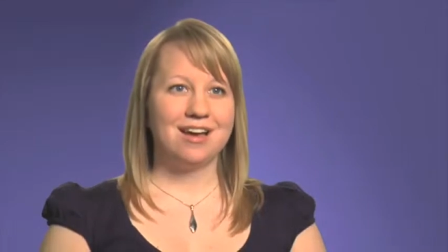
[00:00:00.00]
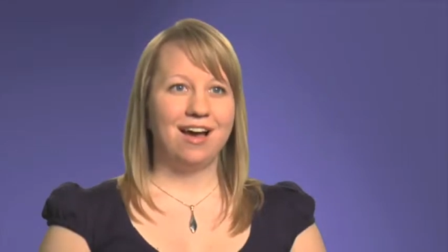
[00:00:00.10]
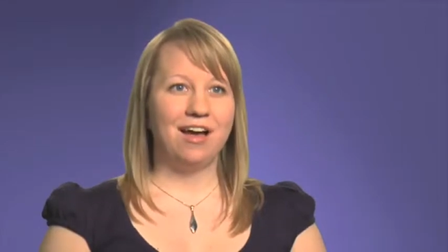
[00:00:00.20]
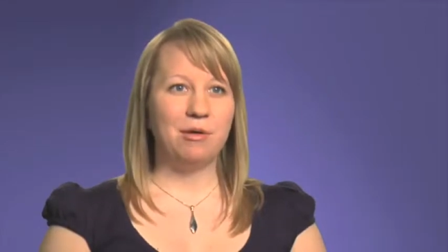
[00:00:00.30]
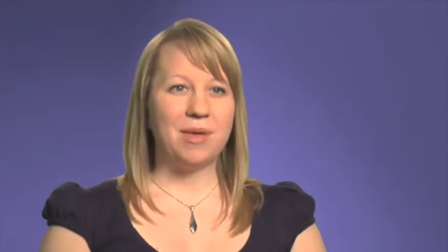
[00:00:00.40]

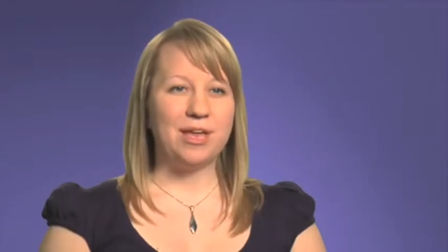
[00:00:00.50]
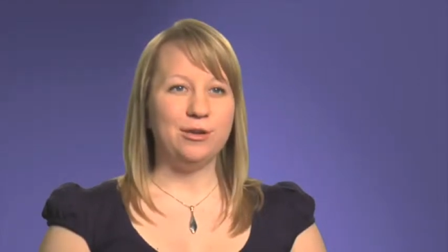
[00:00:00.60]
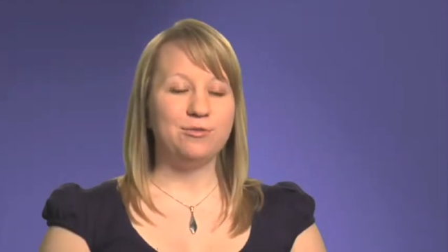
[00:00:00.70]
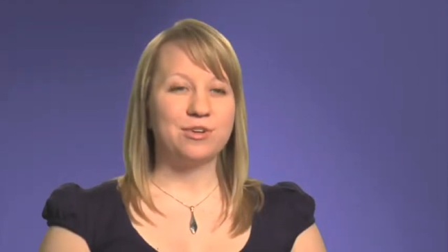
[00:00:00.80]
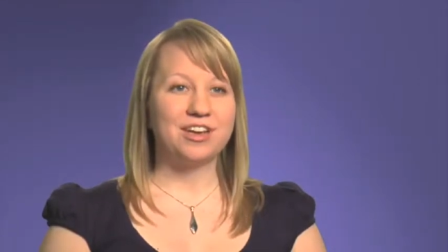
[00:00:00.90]
Um, and
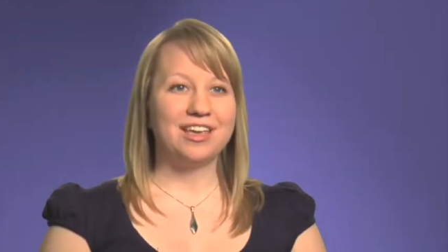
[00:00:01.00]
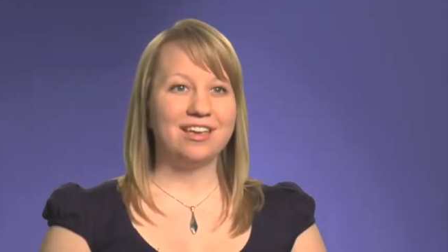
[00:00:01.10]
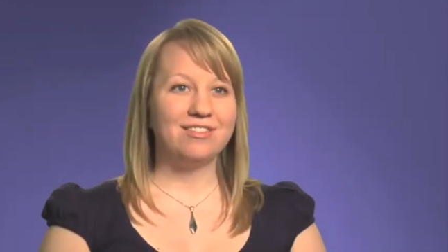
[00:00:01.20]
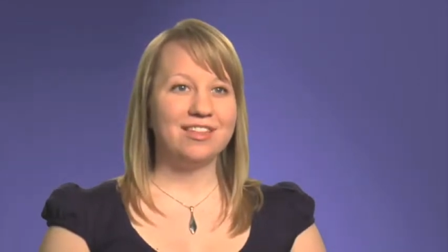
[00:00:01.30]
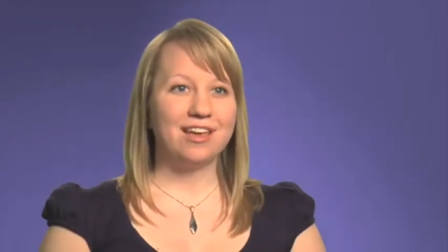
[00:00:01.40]
you were
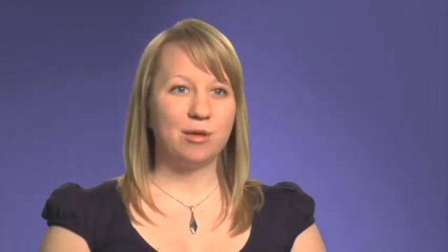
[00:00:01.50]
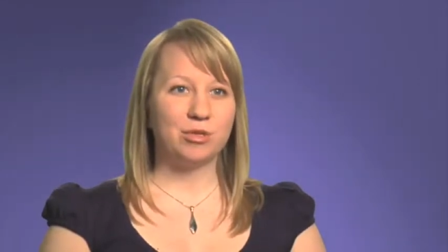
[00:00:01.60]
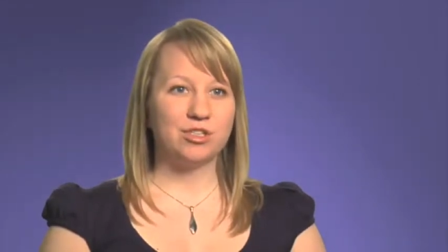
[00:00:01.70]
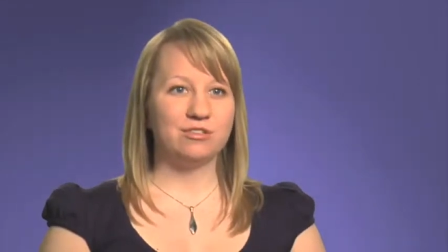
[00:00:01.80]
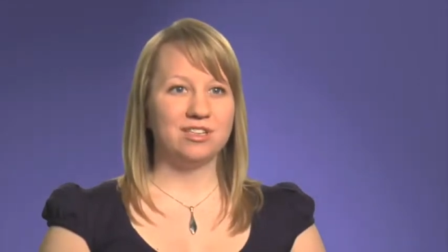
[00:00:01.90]
given the
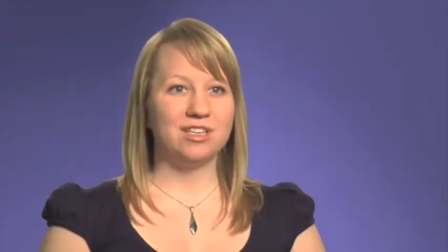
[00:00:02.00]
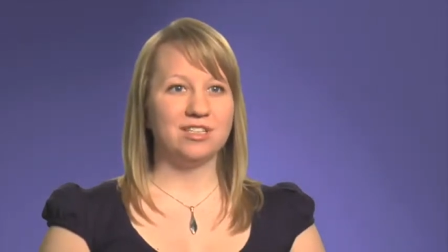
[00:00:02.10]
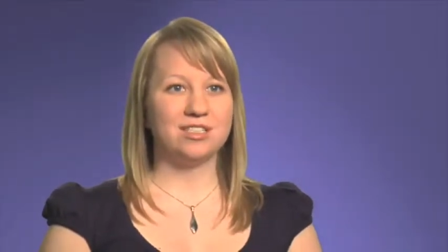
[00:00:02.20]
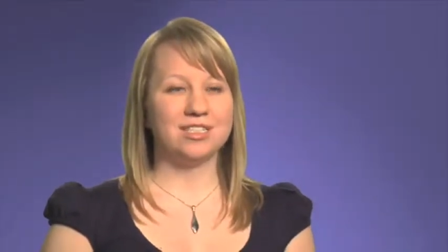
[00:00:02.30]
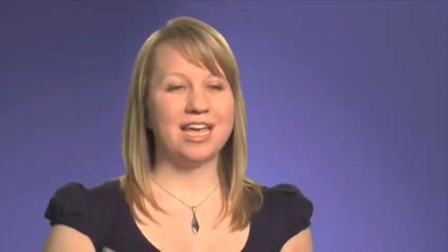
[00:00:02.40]
opportunity
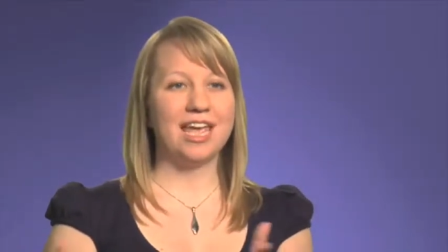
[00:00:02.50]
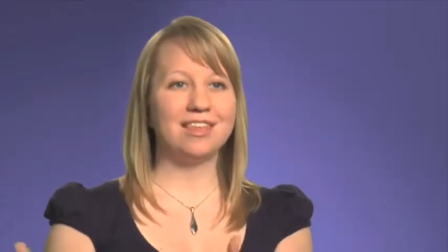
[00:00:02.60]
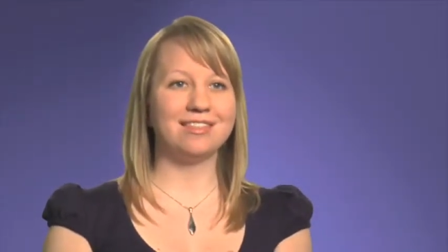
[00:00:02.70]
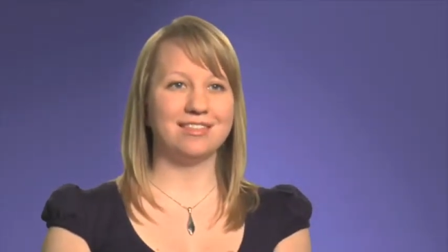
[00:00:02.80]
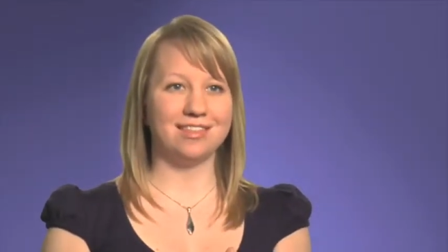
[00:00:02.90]
to take
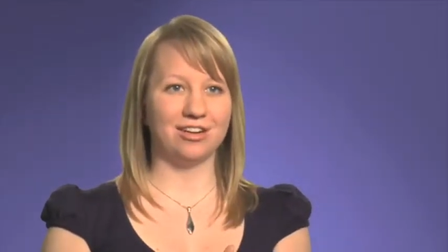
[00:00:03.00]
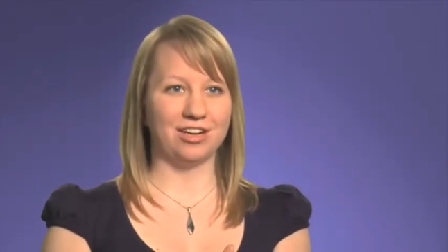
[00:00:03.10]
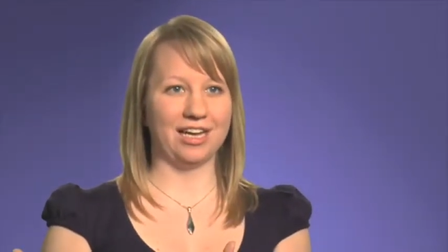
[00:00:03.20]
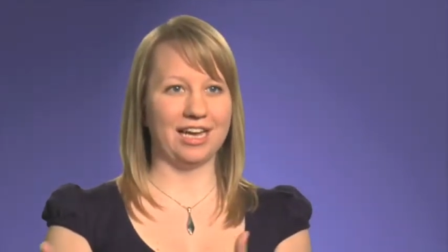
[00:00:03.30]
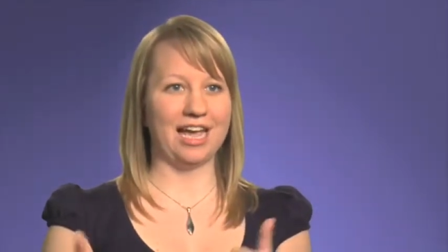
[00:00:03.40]
the
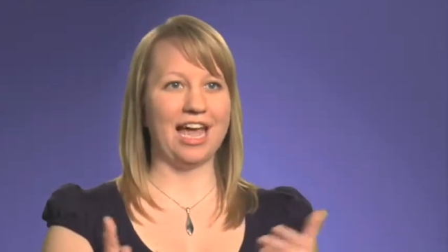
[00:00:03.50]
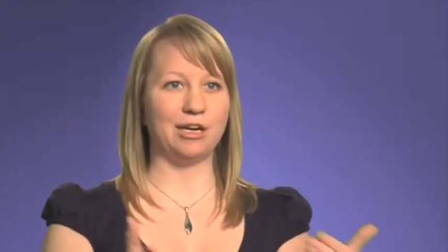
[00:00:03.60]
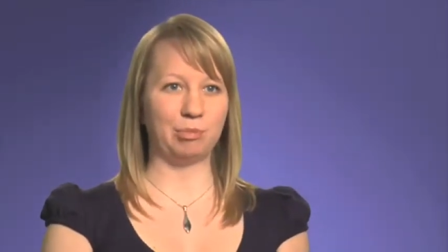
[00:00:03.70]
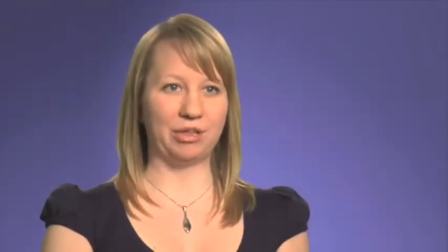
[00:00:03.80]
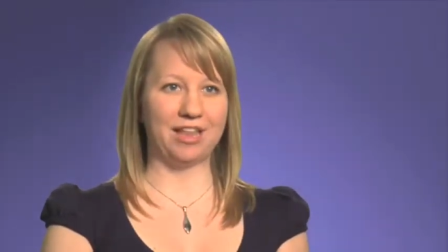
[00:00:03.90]
theory and
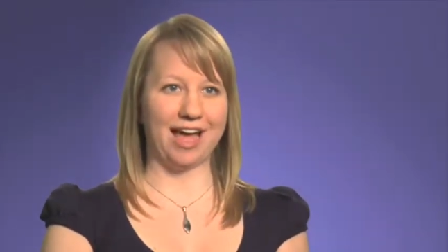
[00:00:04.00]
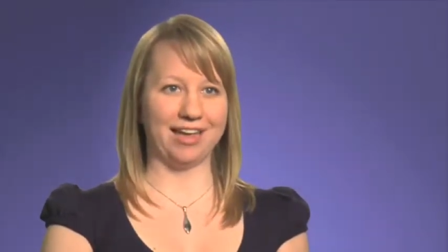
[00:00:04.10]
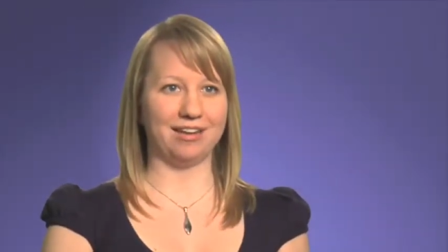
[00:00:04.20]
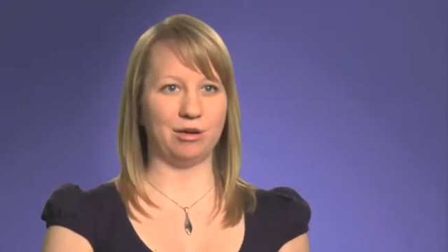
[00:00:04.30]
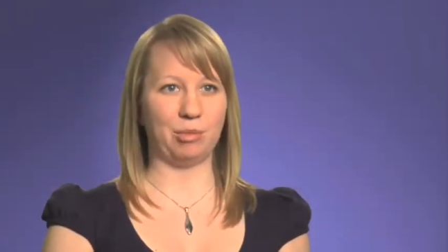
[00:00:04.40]
apply
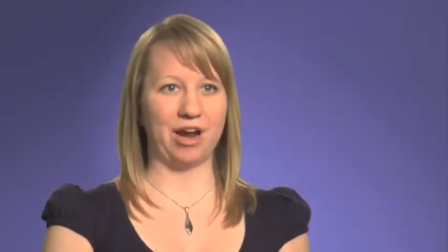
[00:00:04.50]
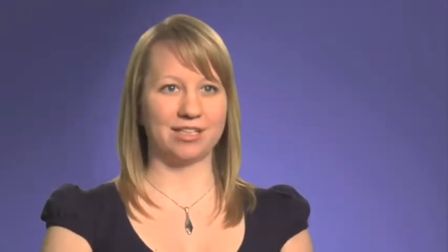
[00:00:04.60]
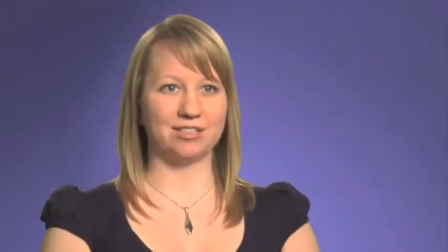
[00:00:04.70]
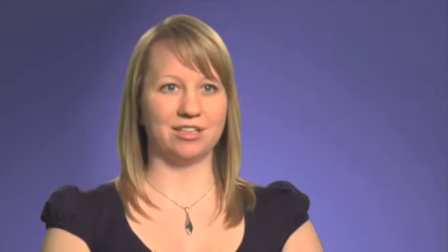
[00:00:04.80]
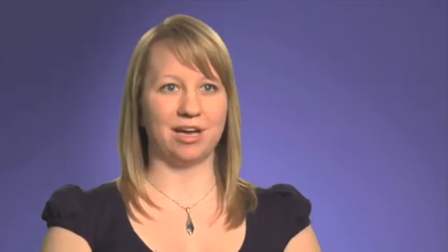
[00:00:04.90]
it in a practical